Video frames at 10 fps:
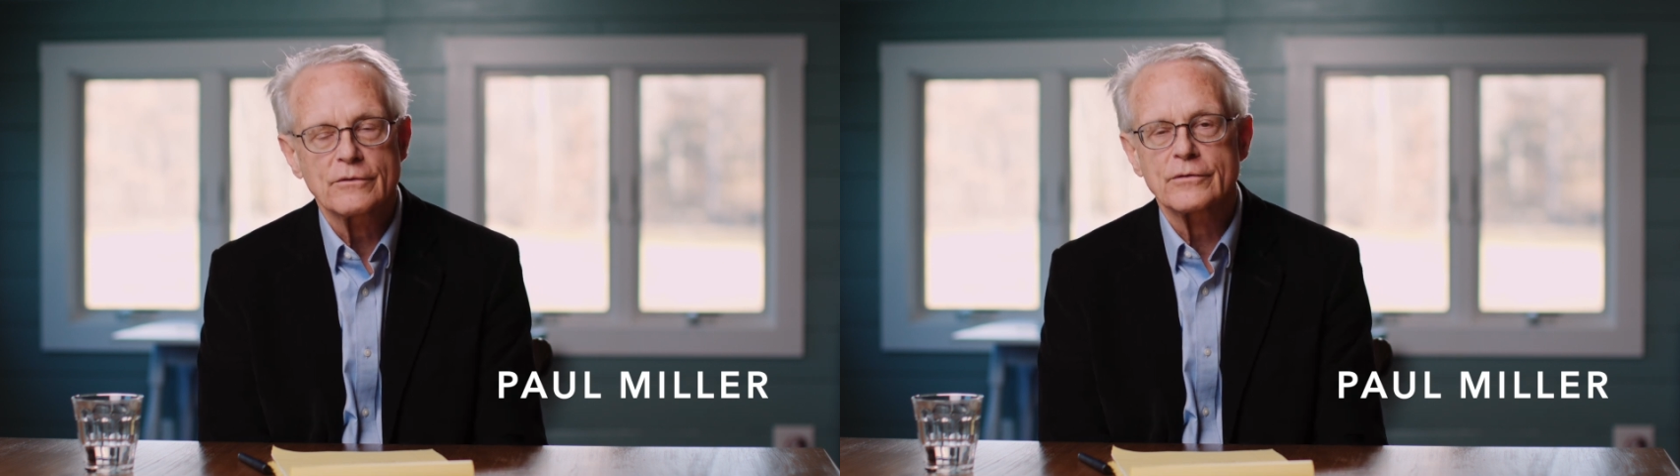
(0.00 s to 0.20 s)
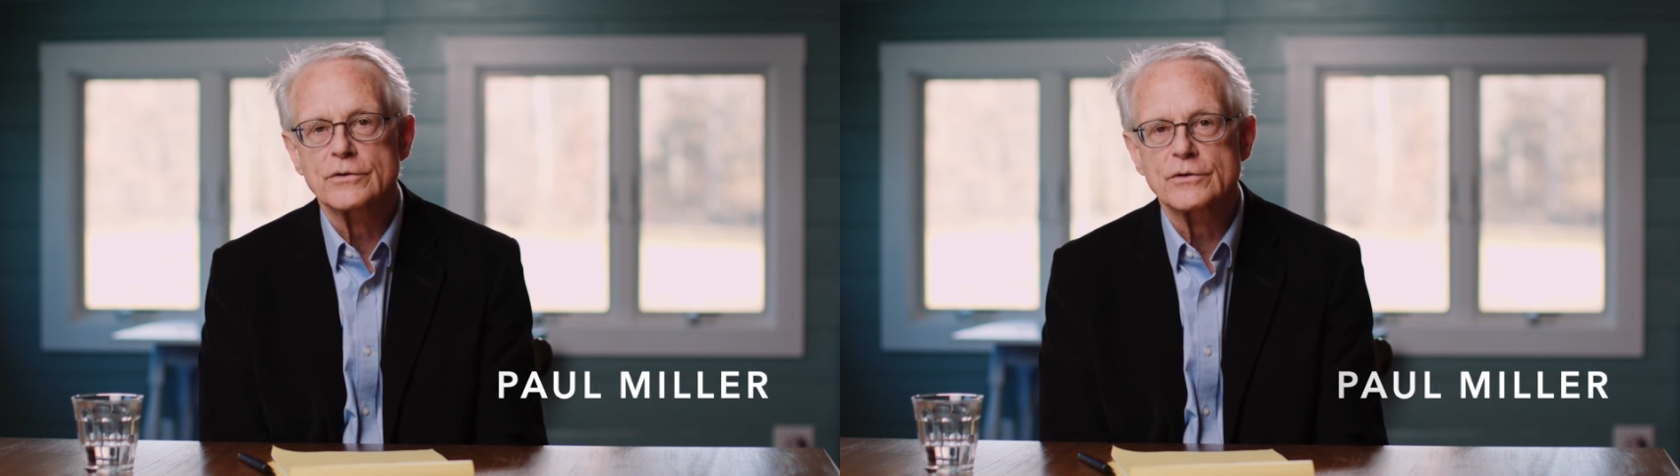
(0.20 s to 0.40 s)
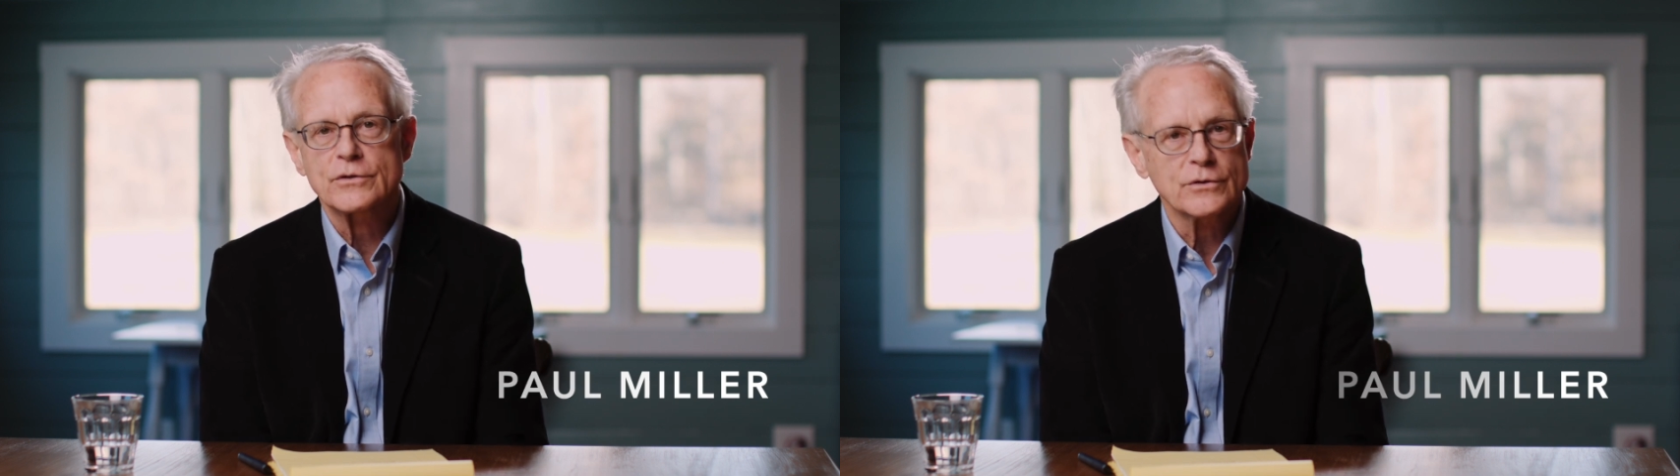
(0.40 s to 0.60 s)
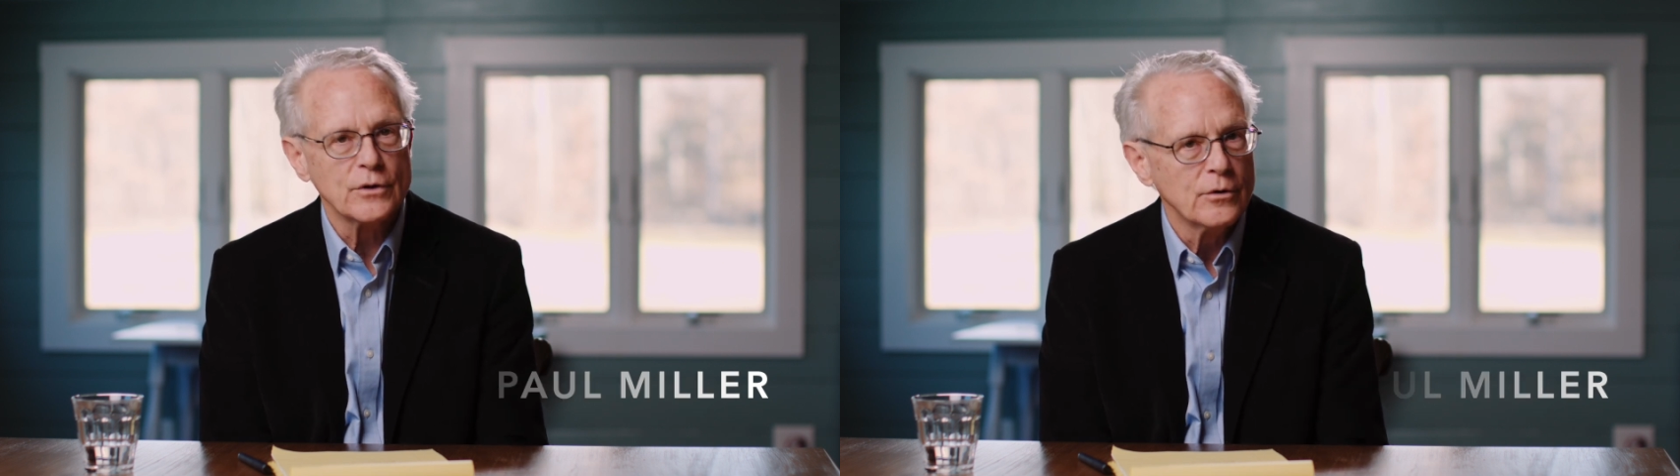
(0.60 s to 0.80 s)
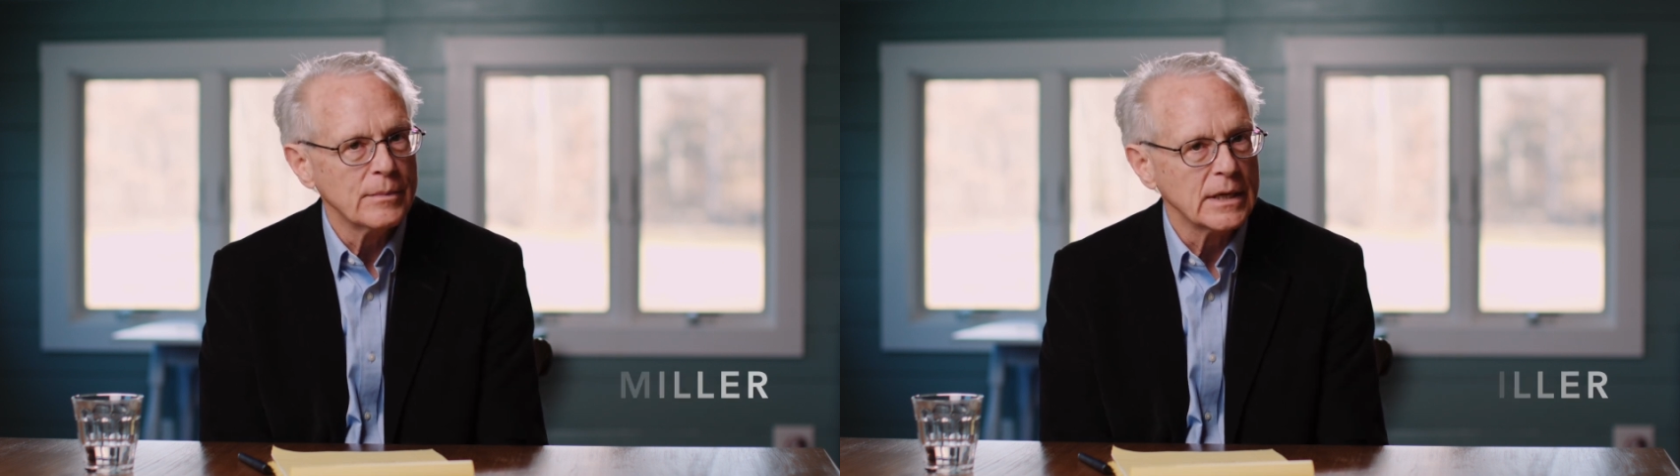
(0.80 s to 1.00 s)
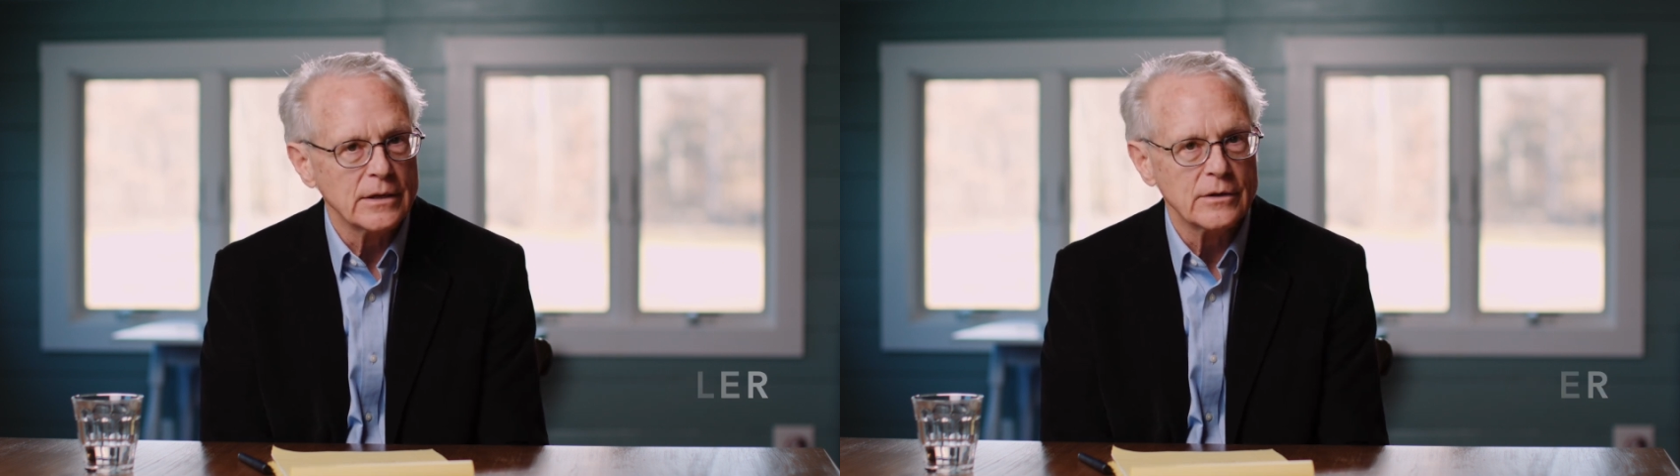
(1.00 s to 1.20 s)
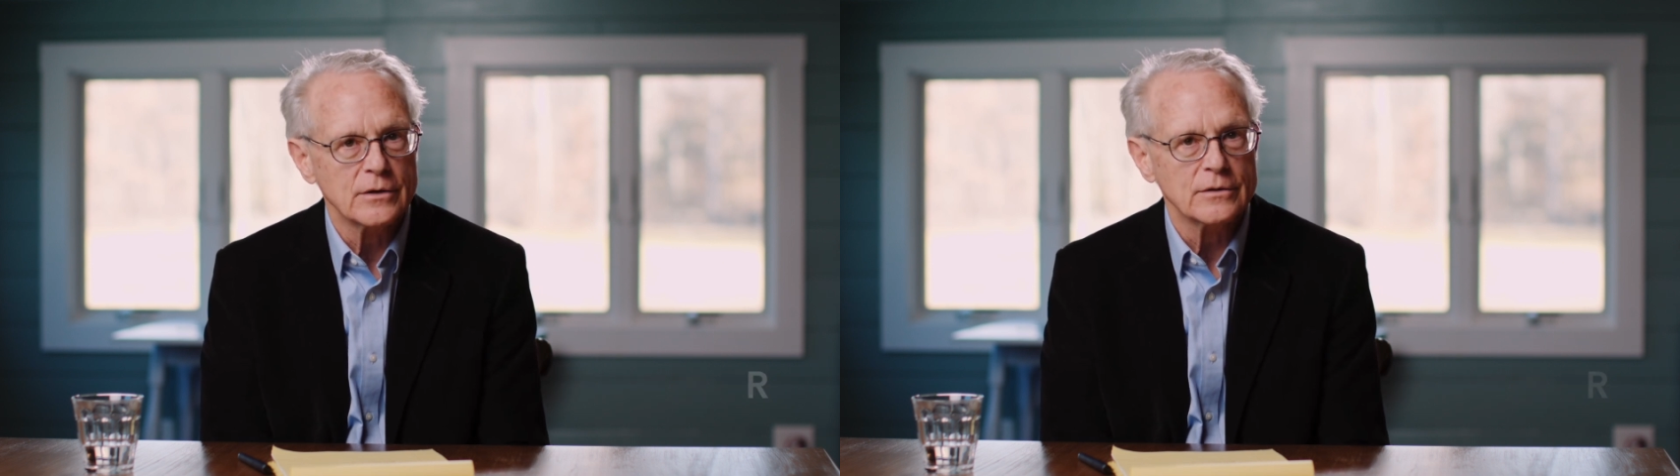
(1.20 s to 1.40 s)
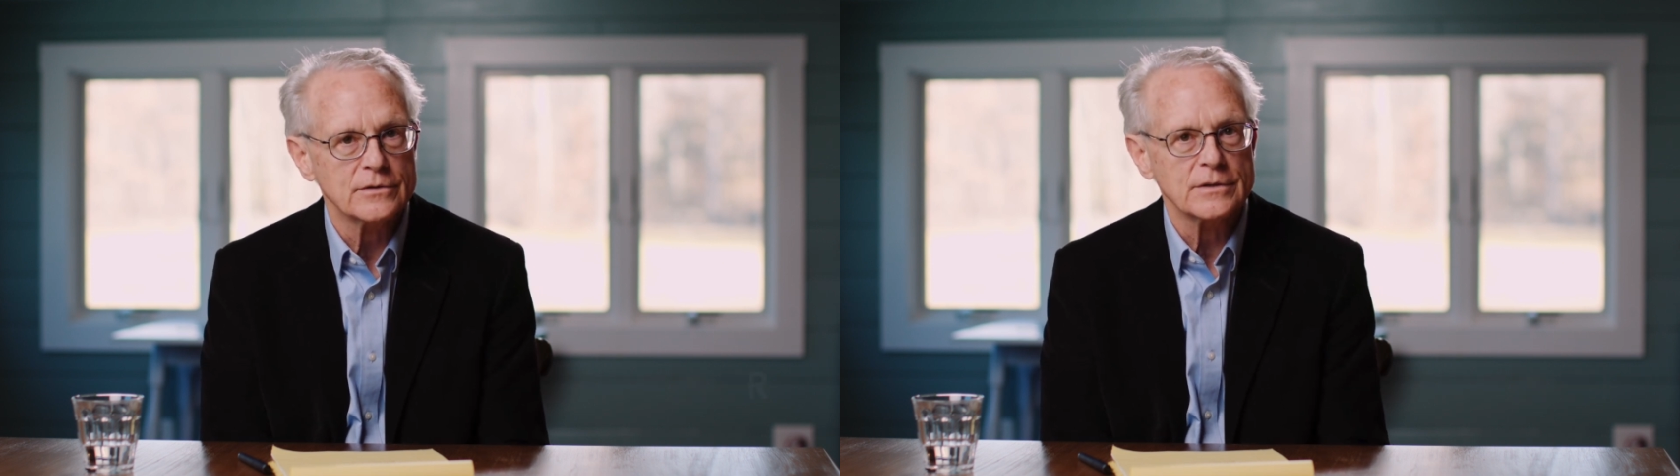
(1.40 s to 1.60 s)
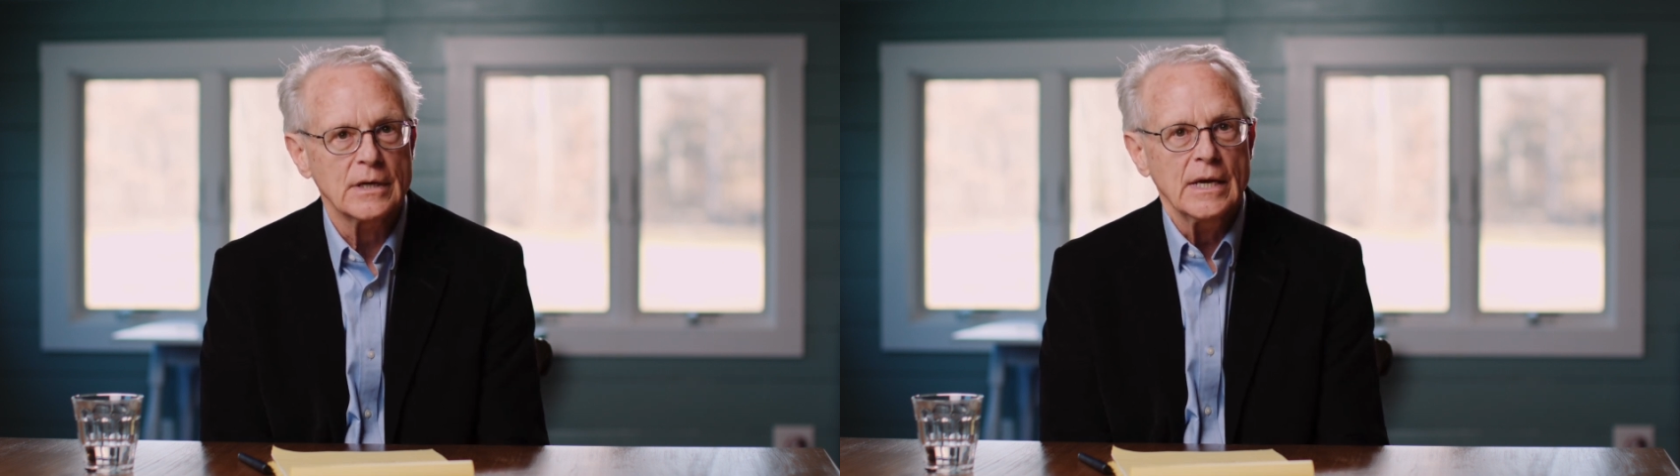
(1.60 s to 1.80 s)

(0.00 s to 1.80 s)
for so many years.